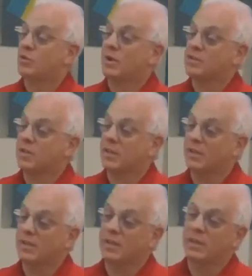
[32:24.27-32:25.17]

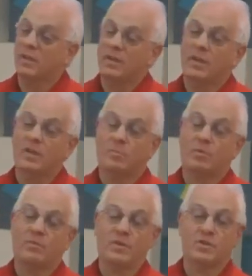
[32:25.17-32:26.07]
trusting in the
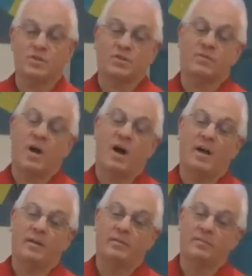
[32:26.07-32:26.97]
provisions of God.